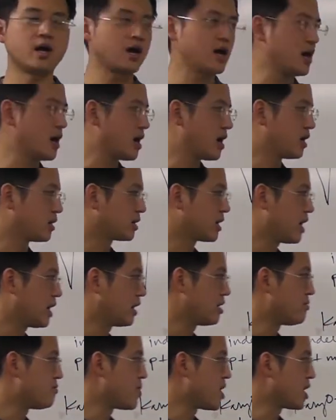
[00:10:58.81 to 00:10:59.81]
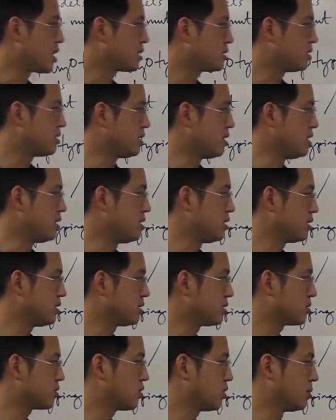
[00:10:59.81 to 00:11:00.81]
and kind of make the
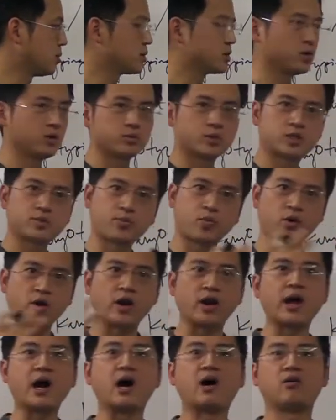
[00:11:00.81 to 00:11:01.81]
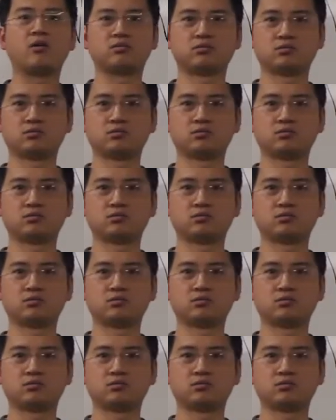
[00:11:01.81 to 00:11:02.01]
chromosomes spread out